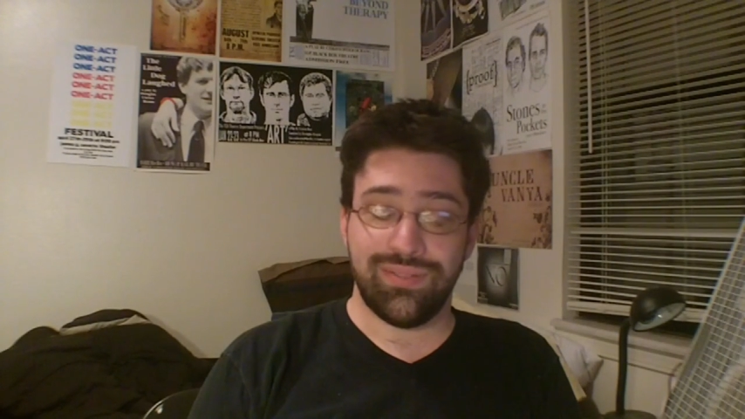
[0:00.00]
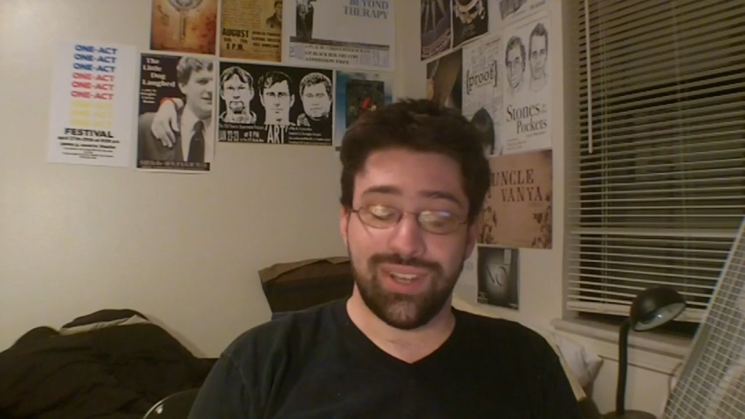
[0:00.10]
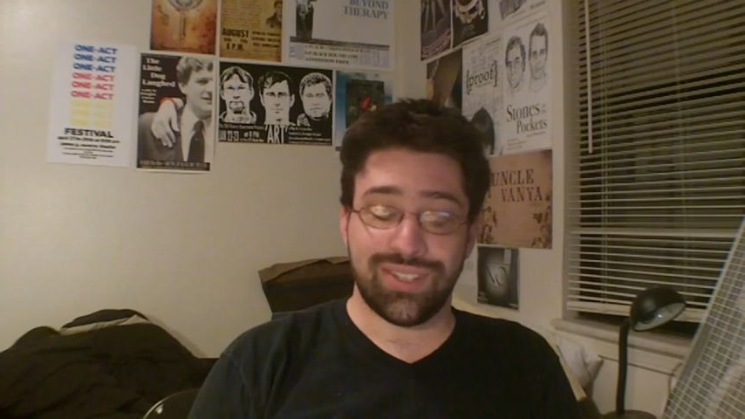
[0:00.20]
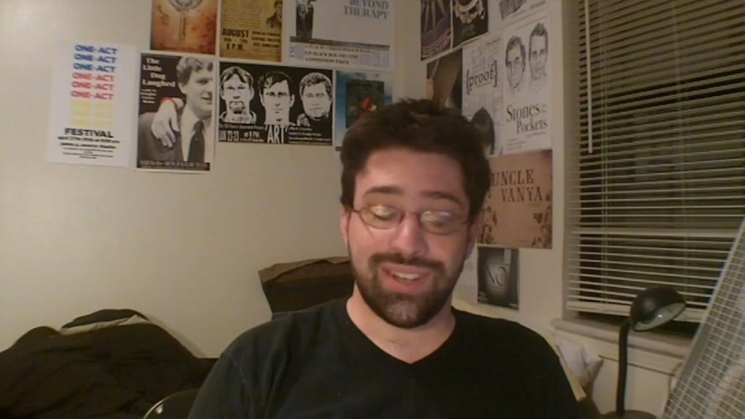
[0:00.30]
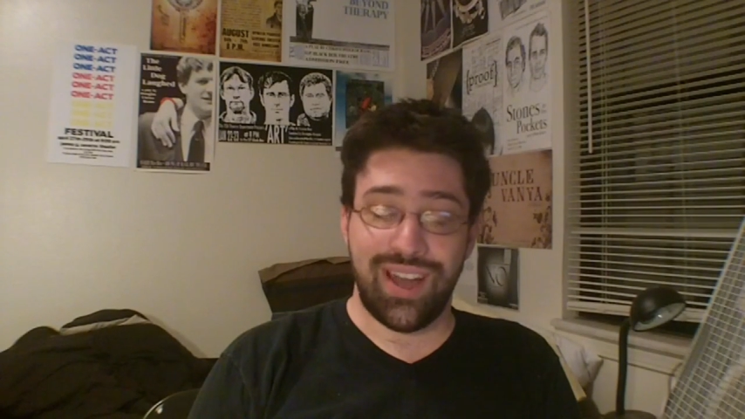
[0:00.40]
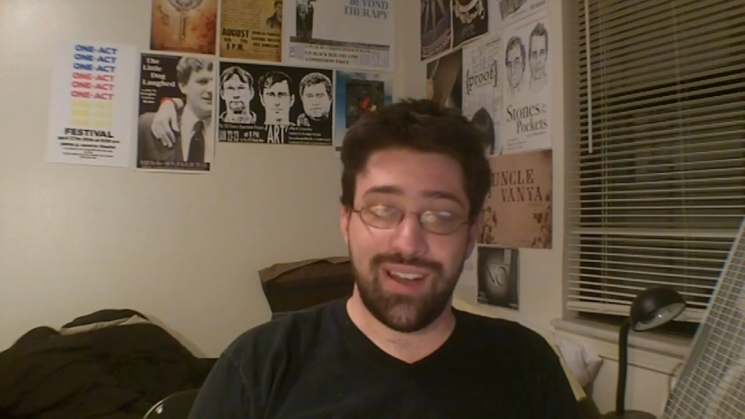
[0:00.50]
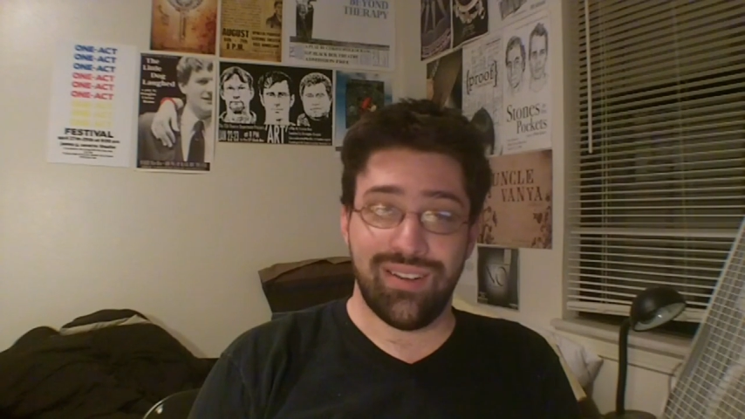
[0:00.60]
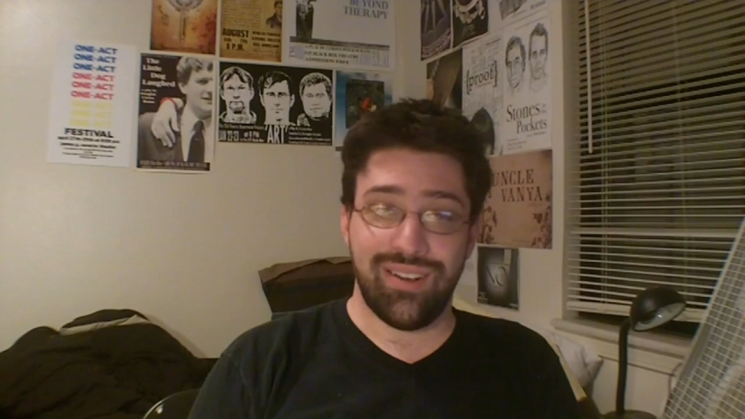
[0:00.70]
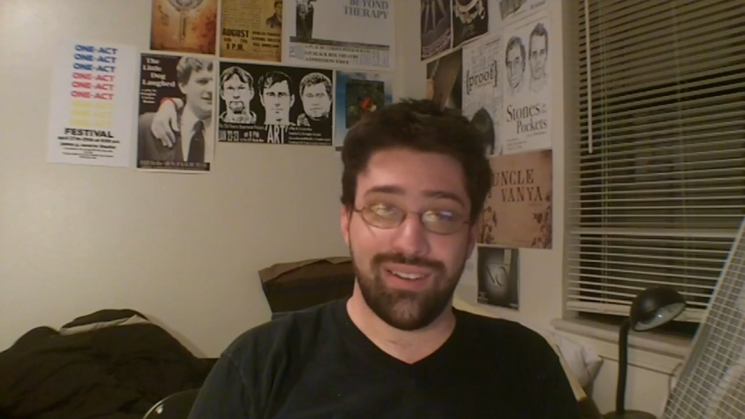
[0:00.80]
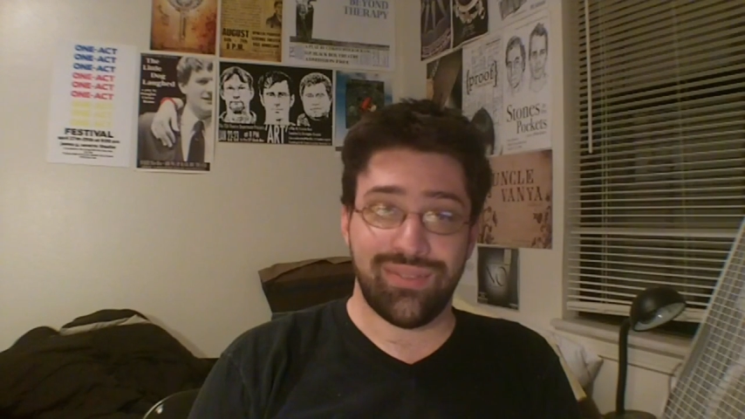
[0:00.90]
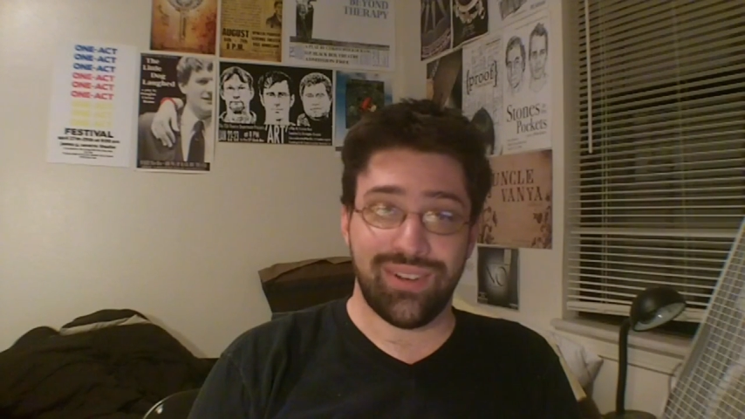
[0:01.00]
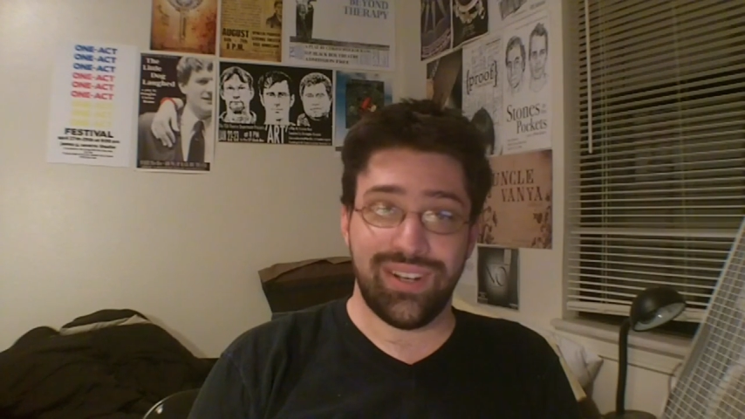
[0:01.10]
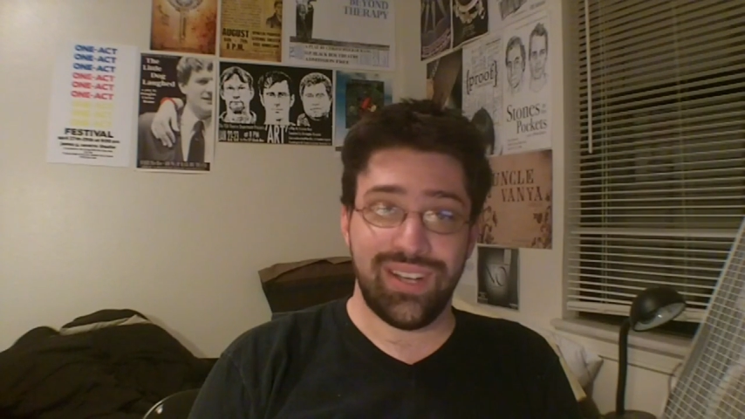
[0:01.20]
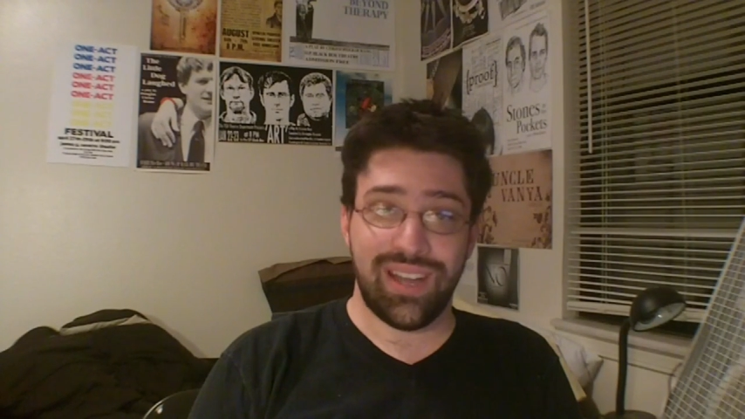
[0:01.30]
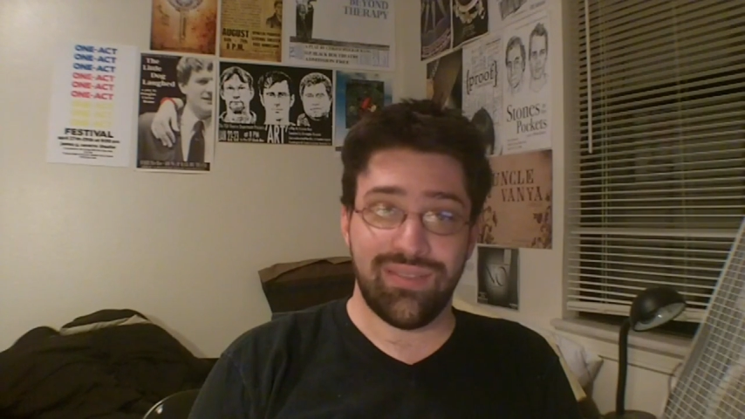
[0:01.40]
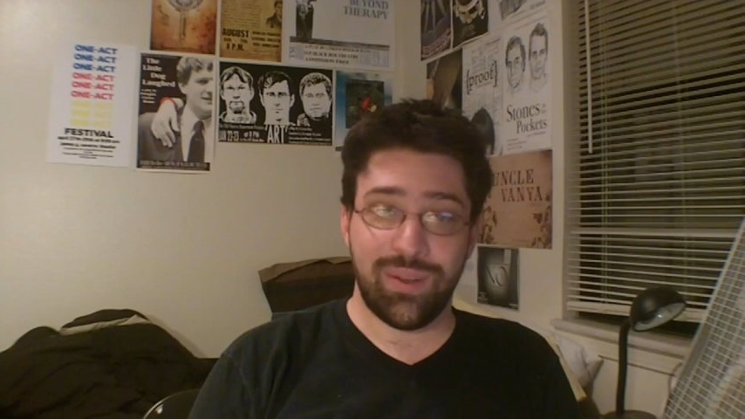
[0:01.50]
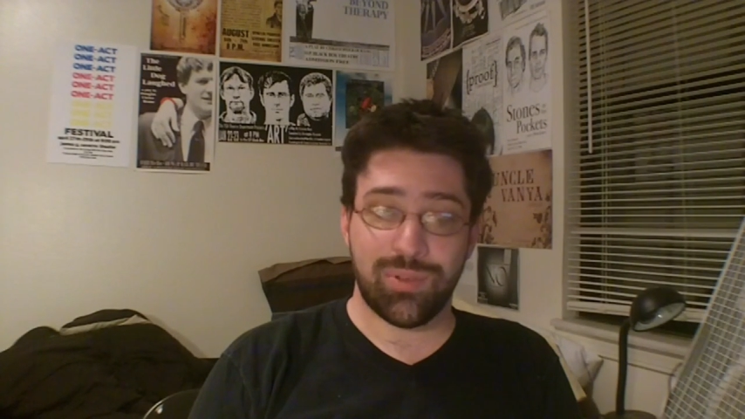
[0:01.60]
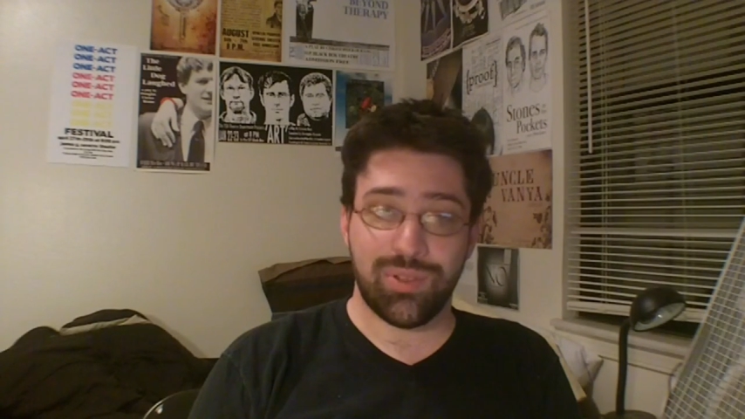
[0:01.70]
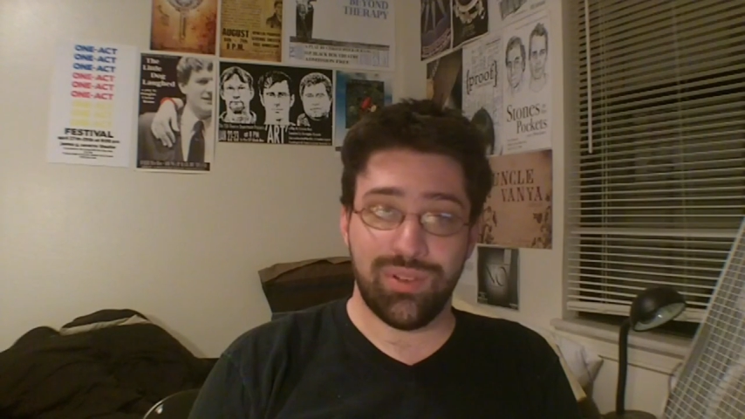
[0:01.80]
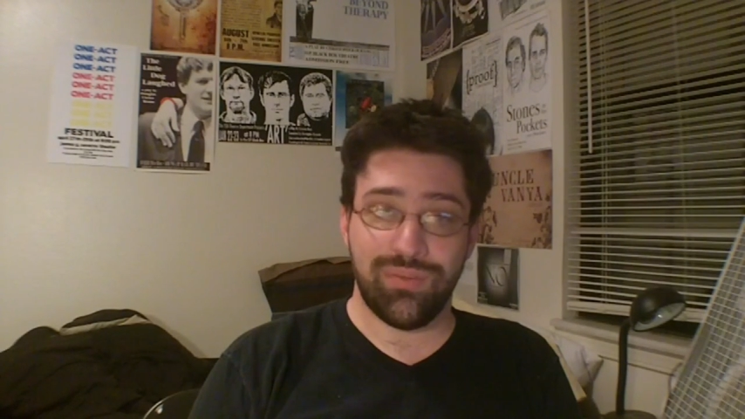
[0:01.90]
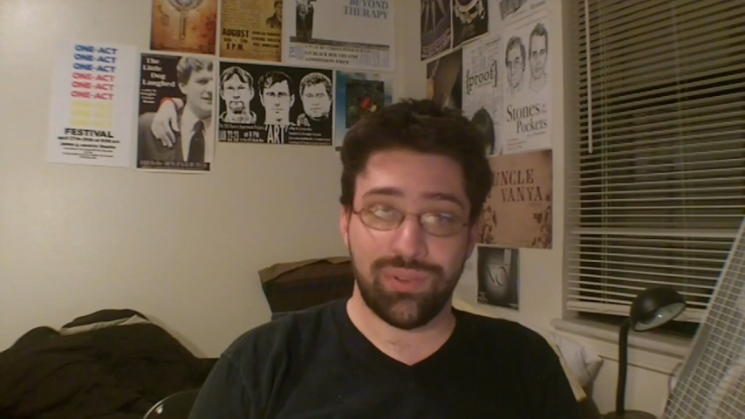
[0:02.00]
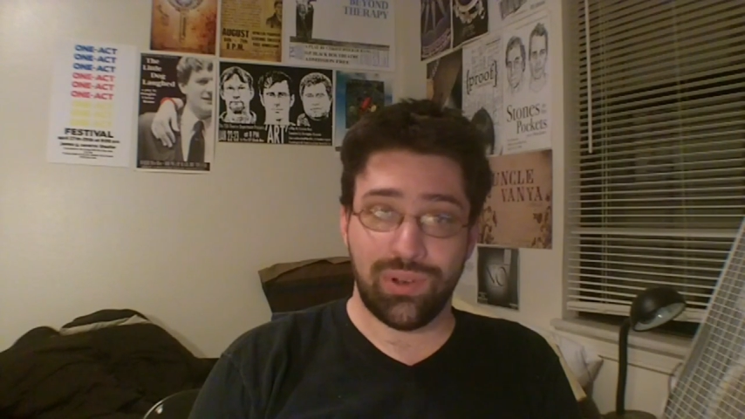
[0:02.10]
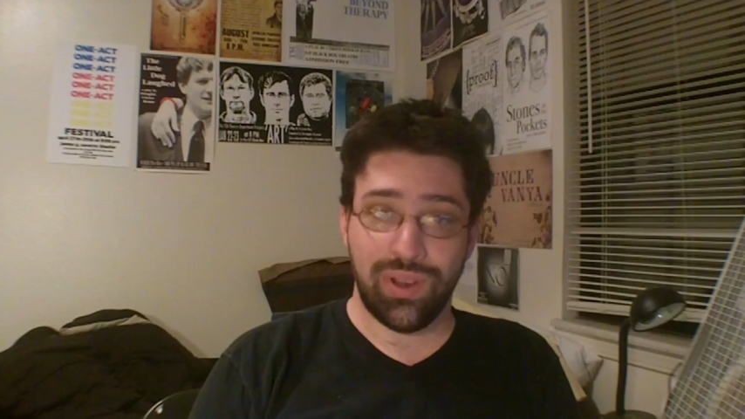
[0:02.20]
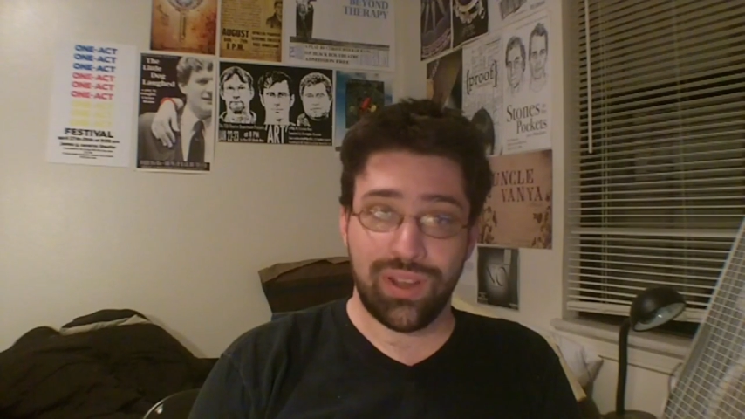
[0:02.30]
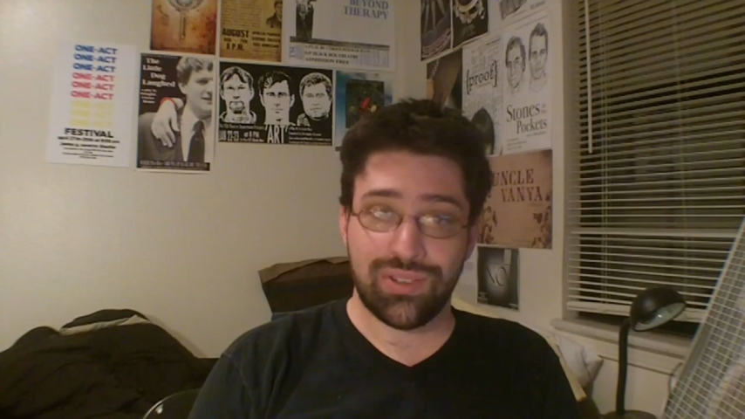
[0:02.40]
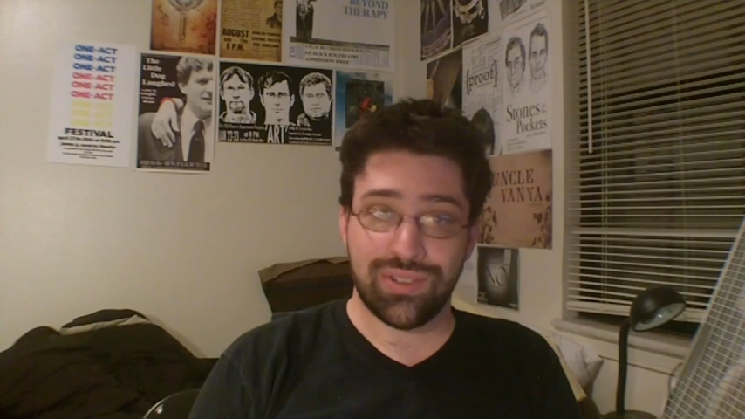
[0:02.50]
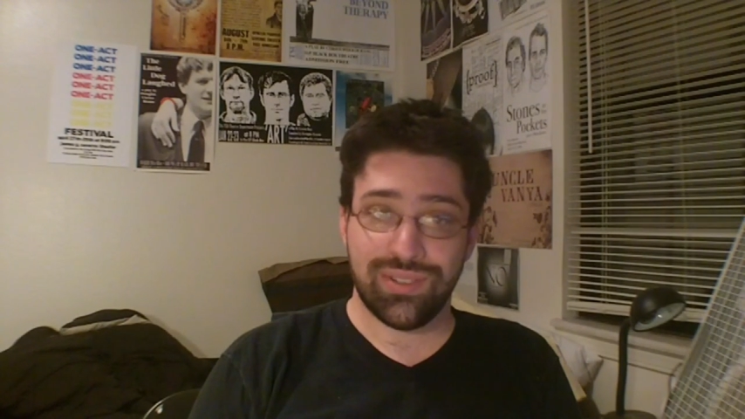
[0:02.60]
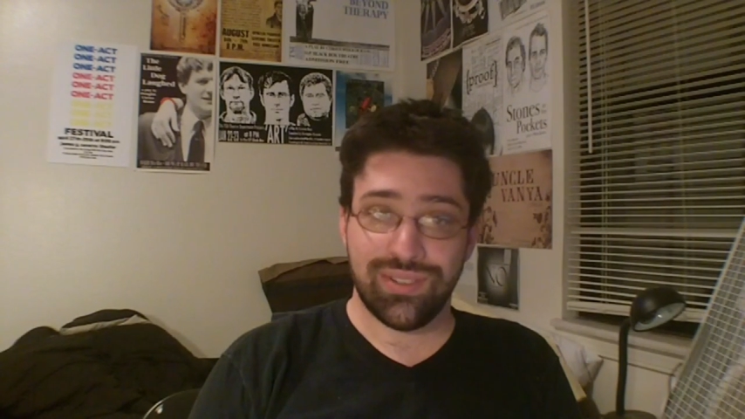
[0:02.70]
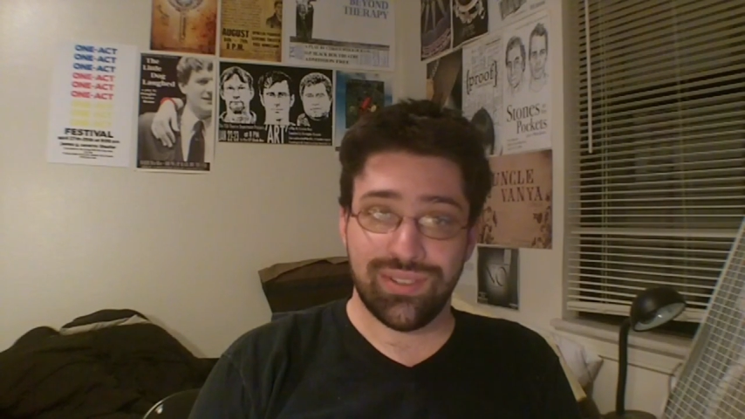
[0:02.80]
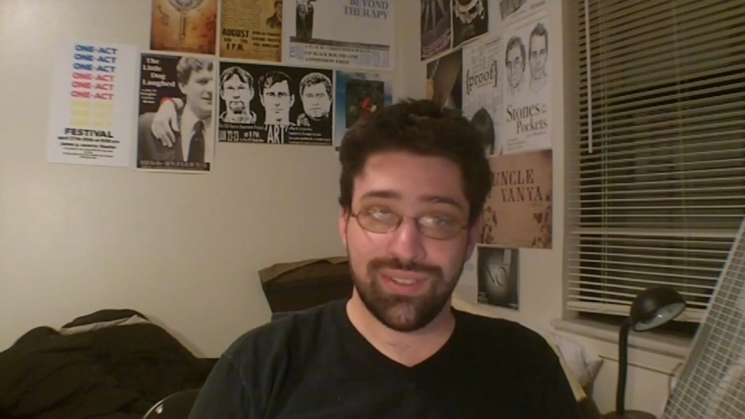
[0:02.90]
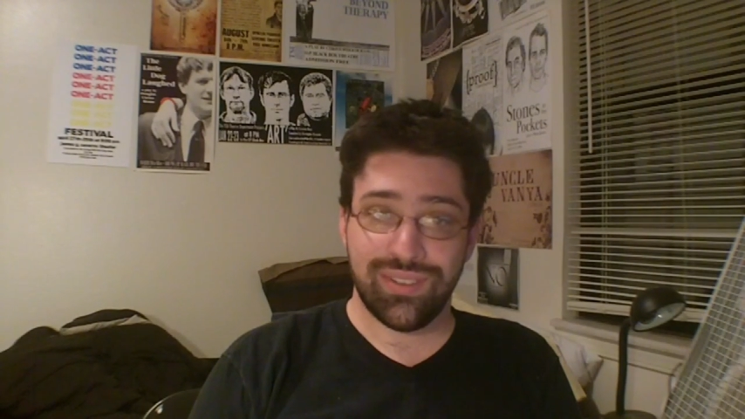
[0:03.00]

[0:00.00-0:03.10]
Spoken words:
doesn't offer any kind of opportunity for creation,